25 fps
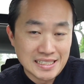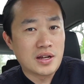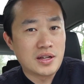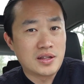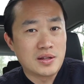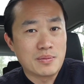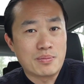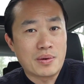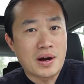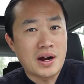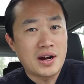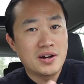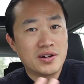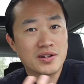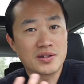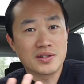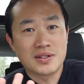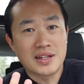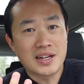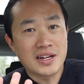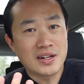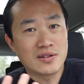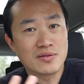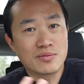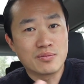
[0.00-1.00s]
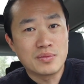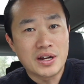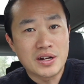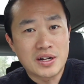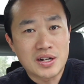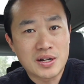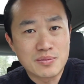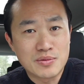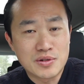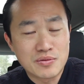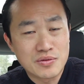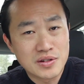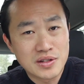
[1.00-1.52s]
and the buyers later might
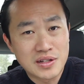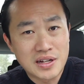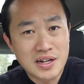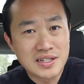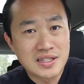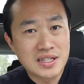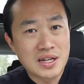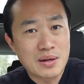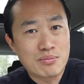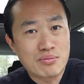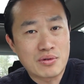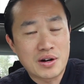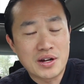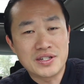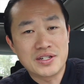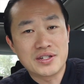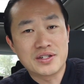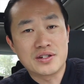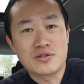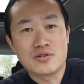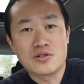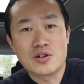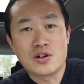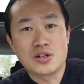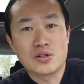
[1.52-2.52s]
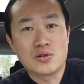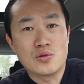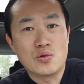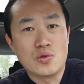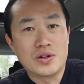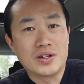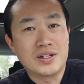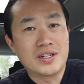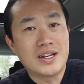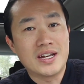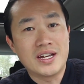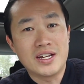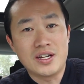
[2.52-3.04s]
come to realize that prices are not
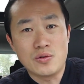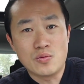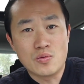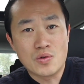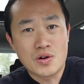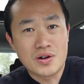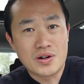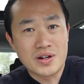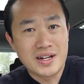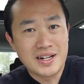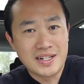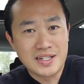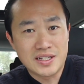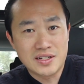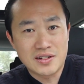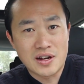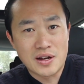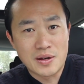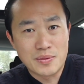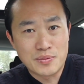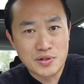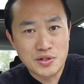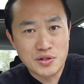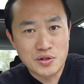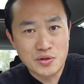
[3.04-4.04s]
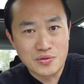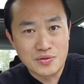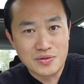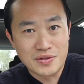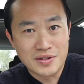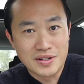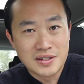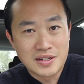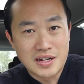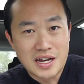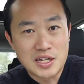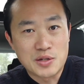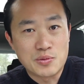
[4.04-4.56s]
going anywhere anytime soon,
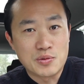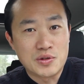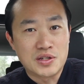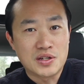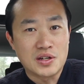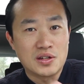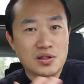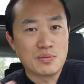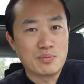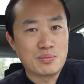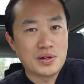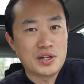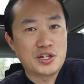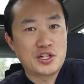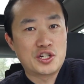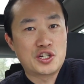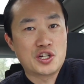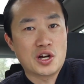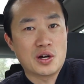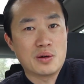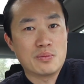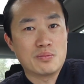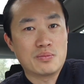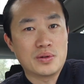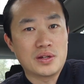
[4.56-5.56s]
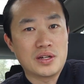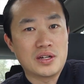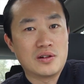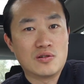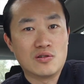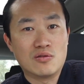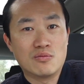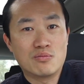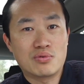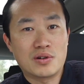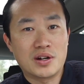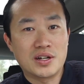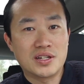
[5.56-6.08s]
as we saw the big jump in
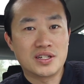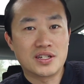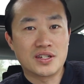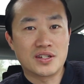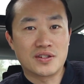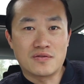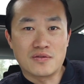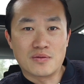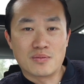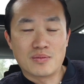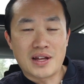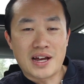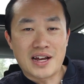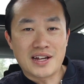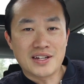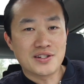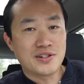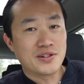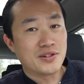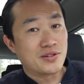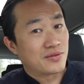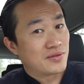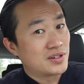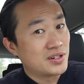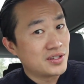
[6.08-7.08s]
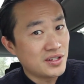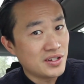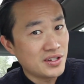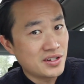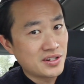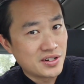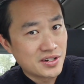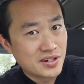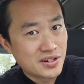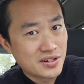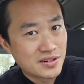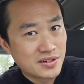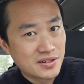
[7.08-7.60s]
home prices from last year to
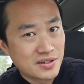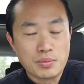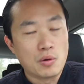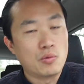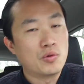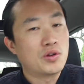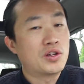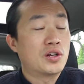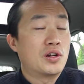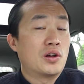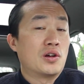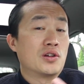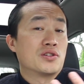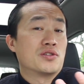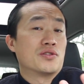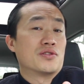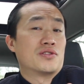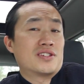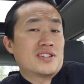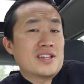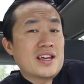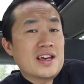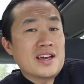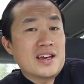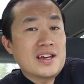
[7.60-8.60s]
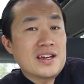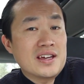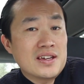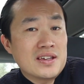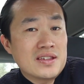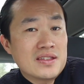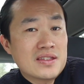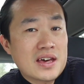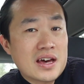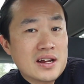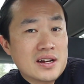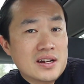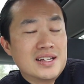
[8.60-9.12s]
this year. But we could also say
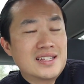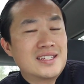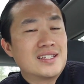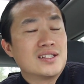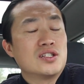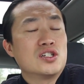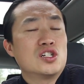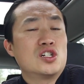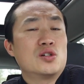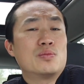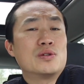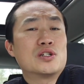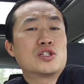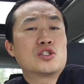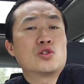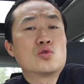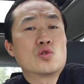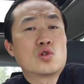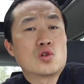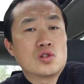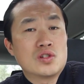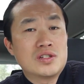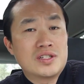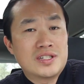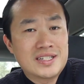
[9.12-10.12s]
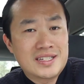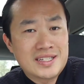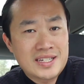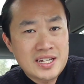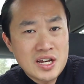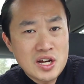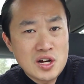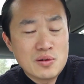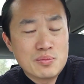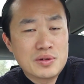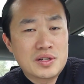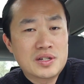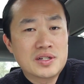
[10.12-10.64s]
that it's a little bit too early to
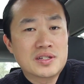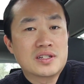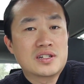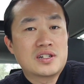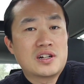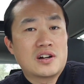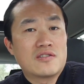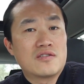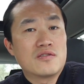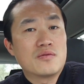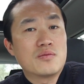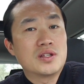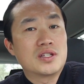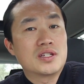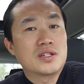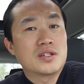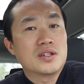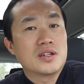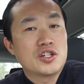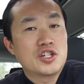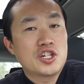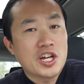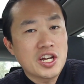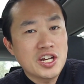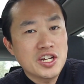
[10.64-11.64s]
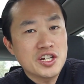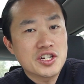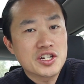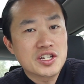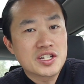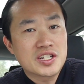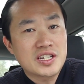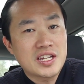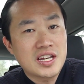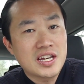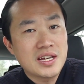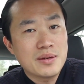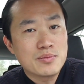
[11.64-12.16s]
tell because the government's
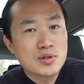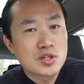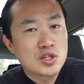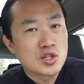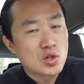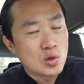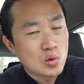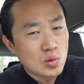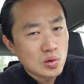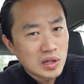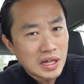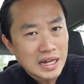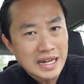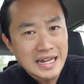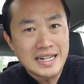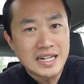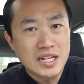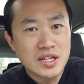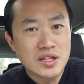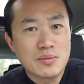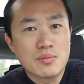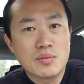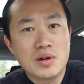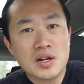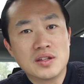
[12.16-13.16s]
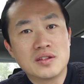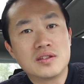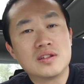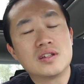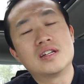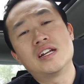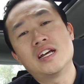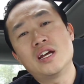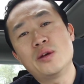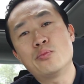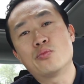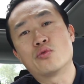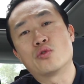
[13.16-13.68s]
changes came so late in the month
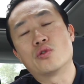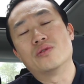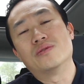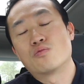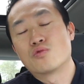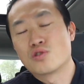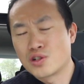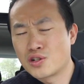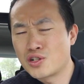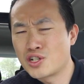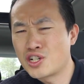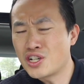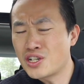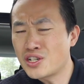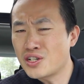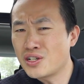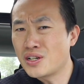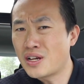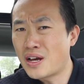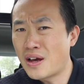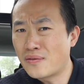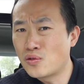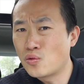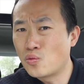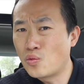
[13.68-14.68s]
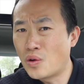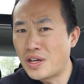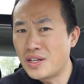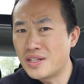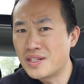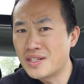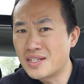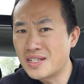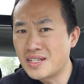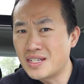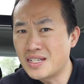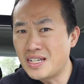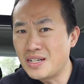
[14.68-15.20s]
in April. We're just gonna have to wait
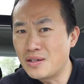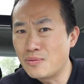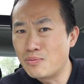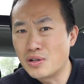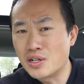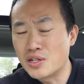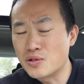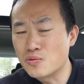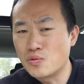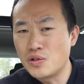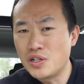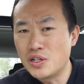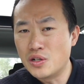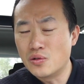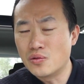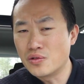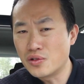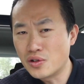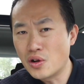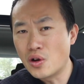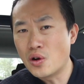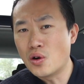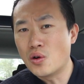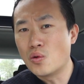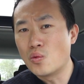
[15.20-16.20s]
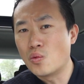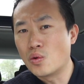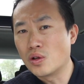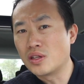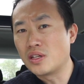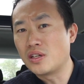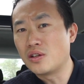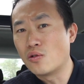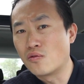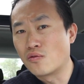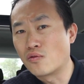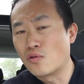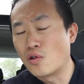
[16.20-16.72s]
and see because we don't know what
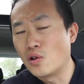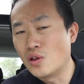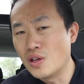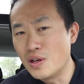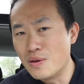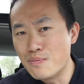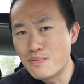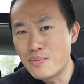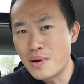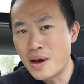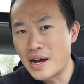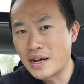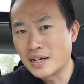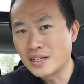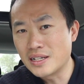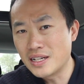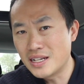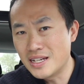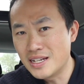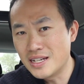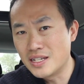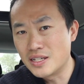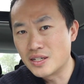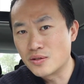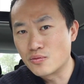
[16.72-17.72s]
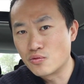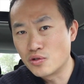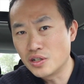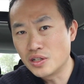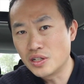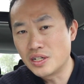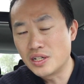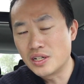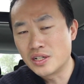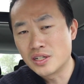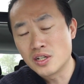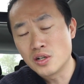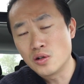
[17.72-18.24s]
the overall impact is
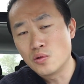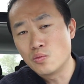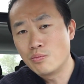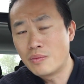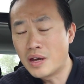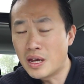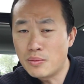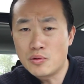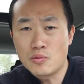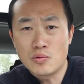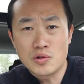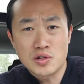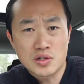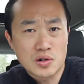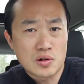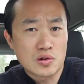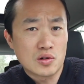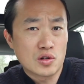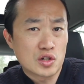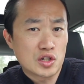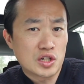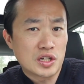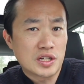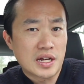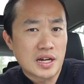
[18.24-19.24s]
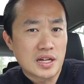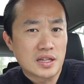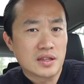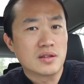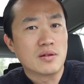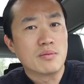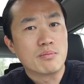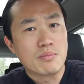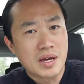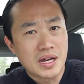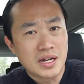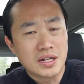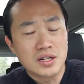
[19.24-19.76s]
really until maybe we start looking at
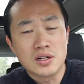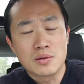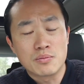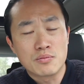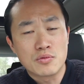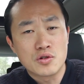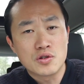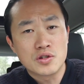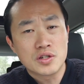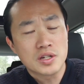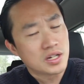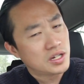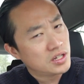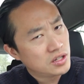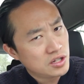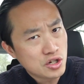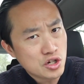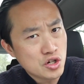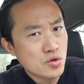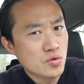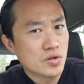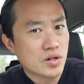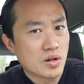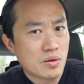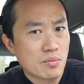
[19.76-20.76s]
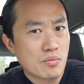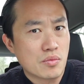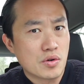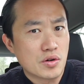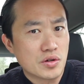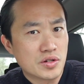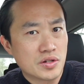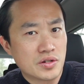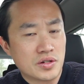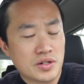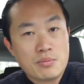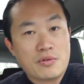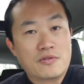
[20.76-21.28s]
the May numbers and the June
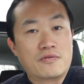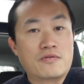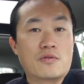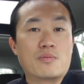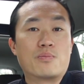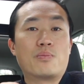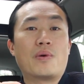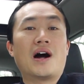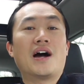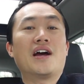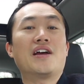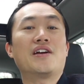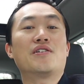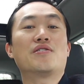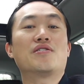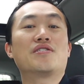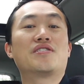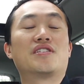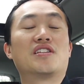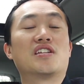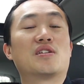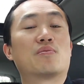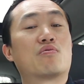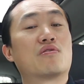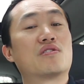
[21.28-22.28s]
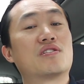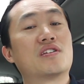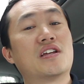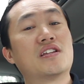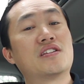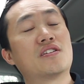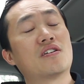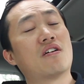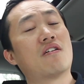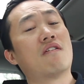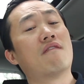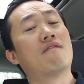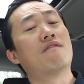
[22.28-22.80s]
numbers. But for buyers, this
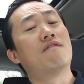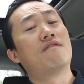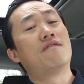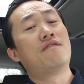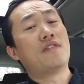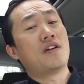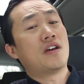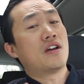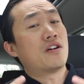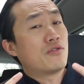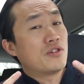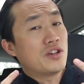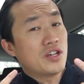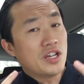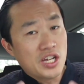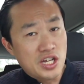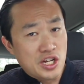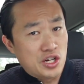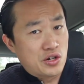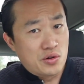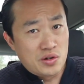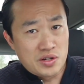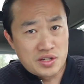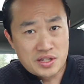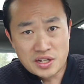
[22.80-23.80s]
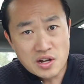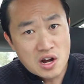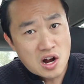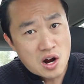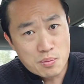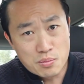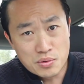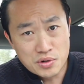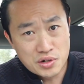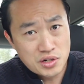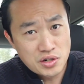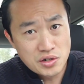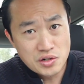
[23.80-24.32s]
presents a very interesting
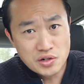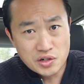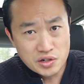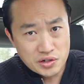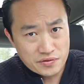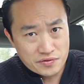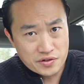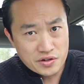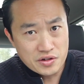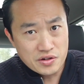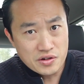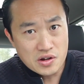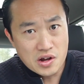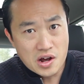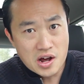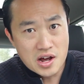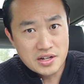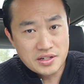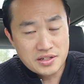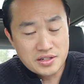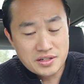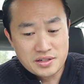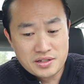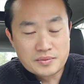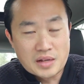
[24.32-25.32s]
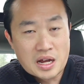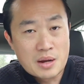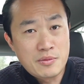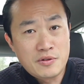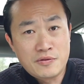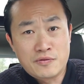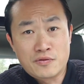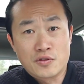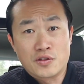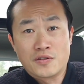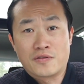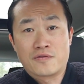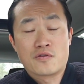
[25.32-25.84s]
opportunity for you guys. I mean,
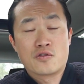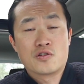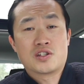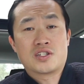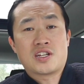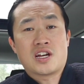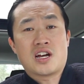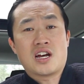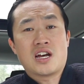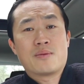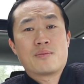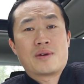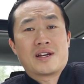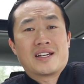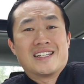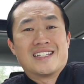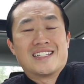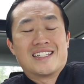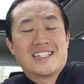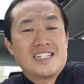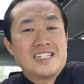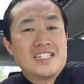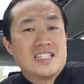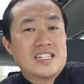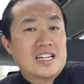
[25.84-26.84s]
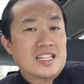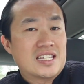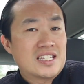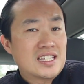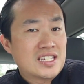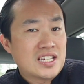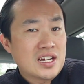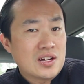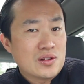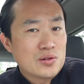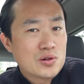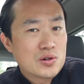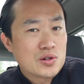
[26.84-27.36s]
for the first time, I can see that
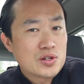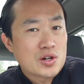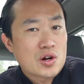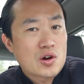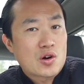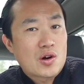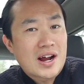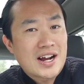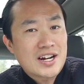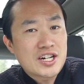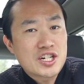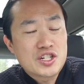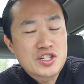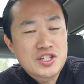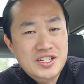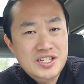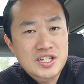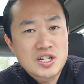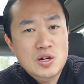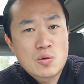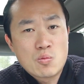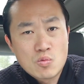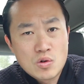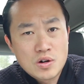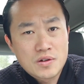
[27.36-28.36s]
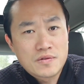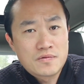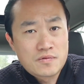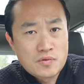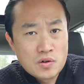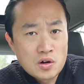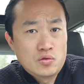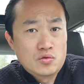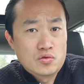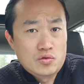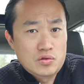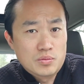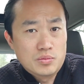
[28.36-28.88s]
sellers are actually somewhat
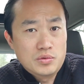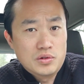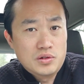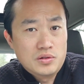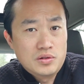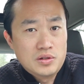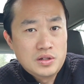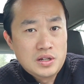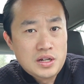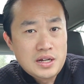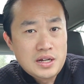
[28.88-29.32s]
vulnerable,